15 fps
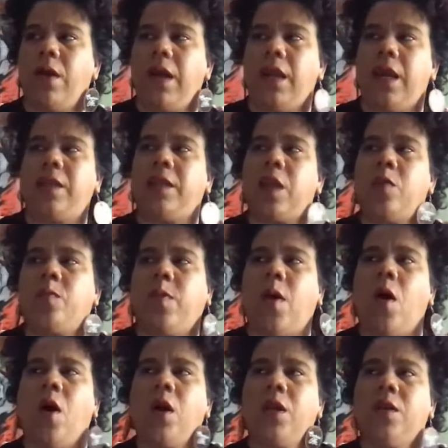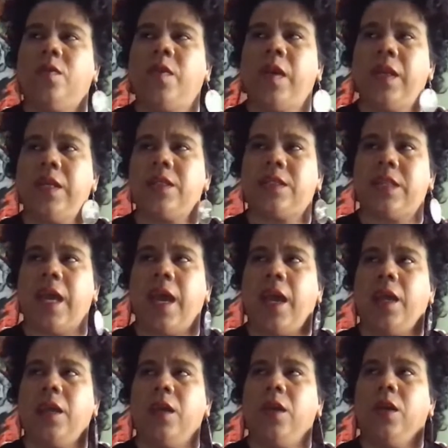And I think part of it is that